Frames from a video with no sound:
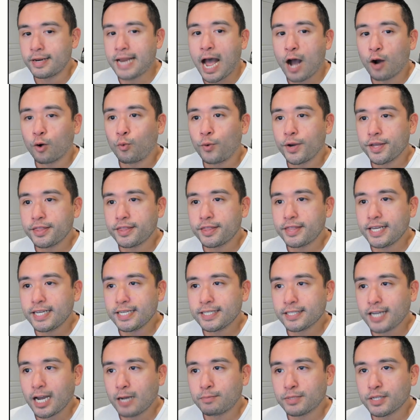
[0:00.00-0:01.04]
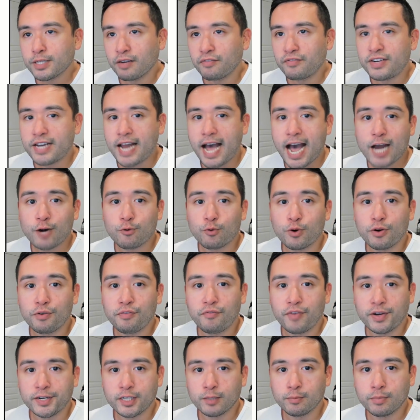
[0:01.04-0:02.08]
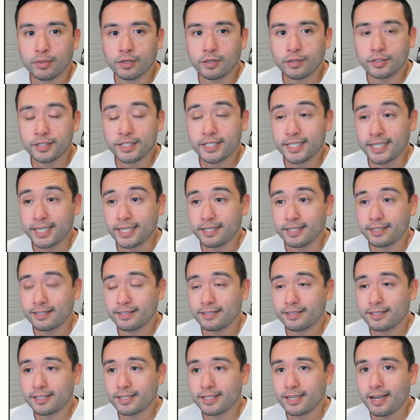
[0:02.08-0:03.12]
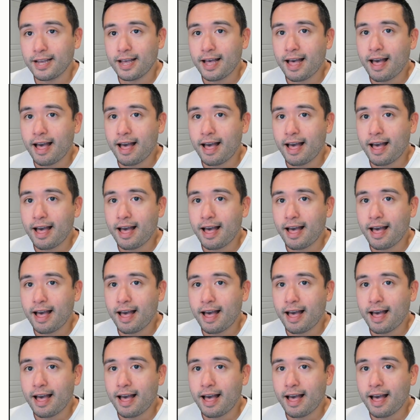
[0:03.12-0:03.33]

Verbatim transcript: Now, with these types of non-refundable deals,